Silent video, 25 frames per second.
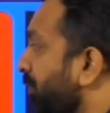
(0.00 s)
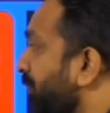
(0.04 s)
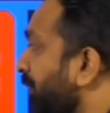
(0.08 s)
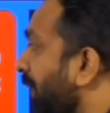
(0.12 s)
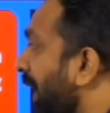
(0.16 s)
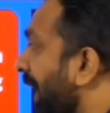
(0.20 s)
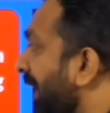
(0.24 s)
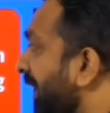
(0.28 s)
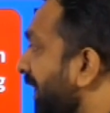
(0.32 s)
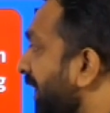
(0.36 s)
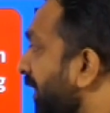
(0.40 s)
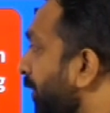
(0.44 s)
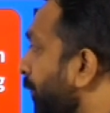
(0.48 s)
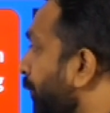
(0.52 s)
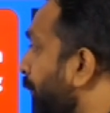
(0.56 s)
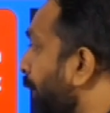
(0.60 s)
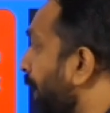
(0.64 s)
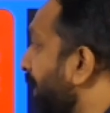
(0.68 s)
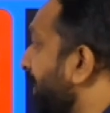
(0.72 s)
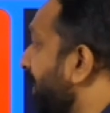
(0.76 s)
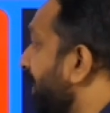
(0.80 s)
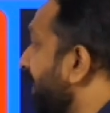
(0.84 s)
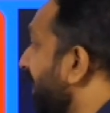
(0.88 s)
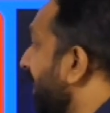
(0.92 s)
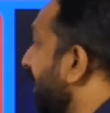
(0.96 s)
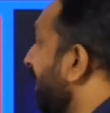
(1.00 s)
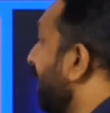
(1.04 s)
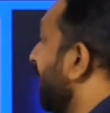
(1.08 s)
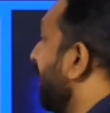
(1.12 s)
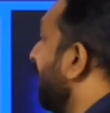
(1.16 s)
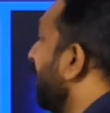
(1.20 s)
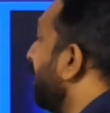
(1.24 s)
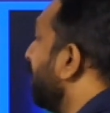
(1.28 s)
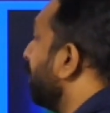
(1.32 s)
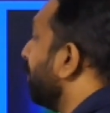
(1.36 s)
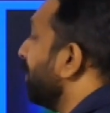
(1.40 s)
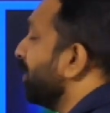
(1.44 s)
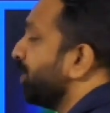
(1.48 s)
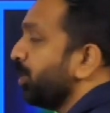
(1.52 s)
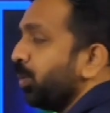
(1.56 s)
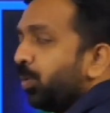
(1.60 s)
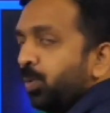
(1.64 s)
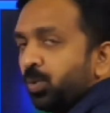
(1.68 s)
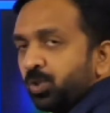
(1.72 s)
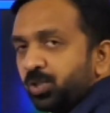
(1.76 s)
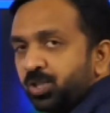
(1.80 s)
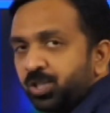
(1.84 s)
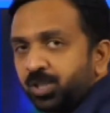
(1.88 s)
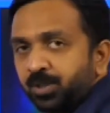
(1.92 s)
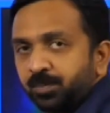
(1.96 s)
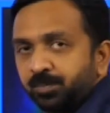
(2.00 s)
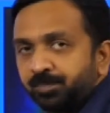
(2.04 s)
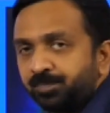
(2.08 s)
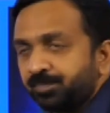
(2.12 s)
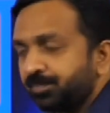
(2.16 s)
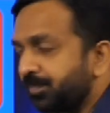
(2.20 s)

of identified DNA into its host.